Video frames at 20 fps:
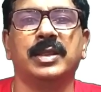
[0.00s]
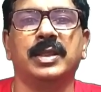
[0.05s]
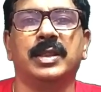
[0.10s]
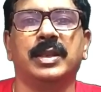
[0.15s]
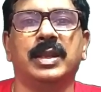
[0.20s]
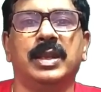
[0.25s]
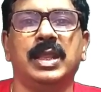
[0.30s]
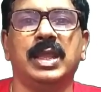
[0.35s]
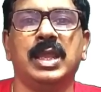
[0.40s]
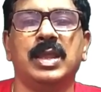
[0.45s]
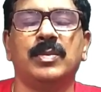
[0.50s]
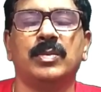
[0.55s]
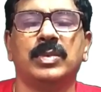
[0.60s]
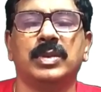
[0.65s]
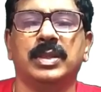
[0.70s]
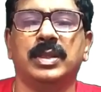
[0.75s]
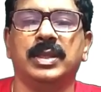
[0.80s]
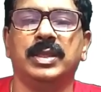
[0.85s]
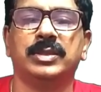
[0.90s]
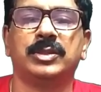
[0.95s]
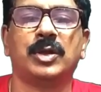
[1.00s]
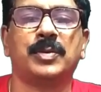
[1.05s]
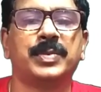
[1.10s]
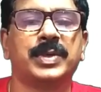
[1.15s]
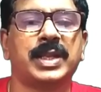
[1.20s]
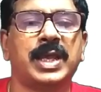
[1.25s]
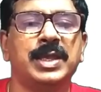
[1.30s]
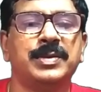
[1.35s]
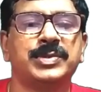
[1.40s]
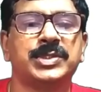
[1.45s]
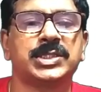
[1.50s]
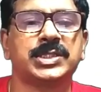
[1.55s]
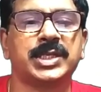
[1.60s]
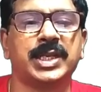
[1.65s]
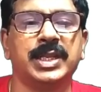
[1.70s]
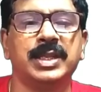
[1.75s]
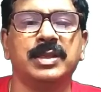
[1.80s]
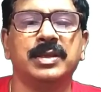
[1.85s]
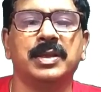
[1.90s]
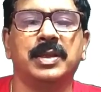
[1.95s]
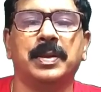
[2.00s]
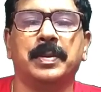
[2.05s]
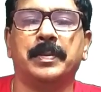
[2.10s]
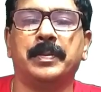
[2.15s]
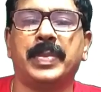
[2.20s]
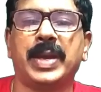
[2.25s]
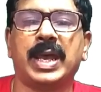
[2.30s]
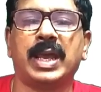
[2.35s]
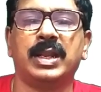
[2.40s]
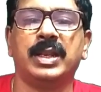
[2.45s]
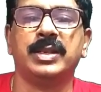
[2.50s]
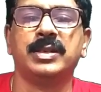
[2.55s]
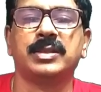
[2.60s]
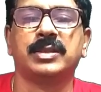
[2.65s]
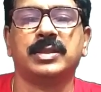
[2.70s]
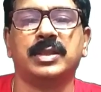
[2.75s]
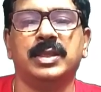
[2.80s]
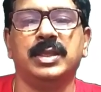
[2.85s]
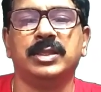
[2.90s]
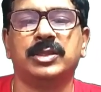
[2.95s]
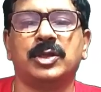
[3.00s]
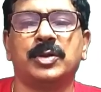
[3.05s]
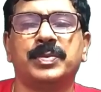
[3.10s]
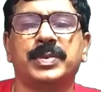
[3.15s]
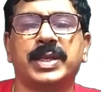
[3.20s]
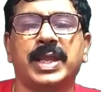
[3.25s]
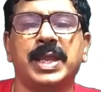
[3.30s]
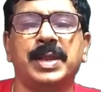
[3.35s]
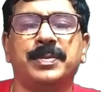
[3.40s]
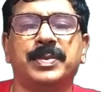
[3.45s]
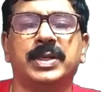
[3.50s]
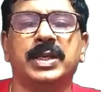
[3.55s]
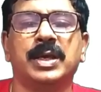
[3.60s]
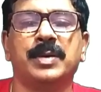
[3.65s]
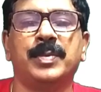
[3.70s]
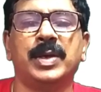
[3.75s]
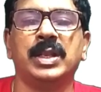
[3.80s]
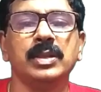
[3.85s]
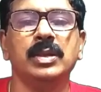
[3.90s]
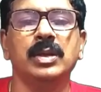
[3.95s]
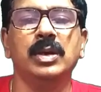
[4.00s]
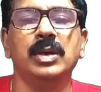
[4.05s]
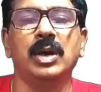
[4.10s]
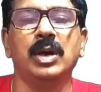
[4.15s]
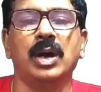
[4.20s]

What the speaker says: name is of type string, balance is of type double.